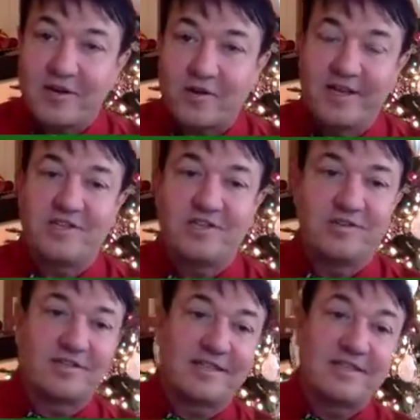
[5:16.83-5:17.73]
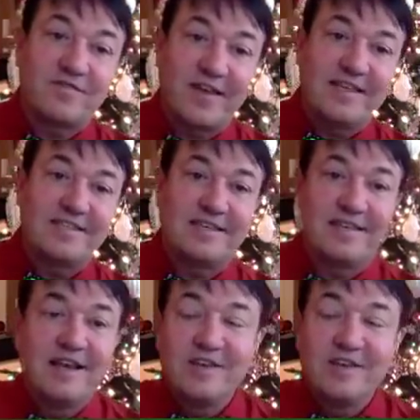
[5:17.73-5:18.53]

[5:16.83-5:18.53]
creatures. Let's face it.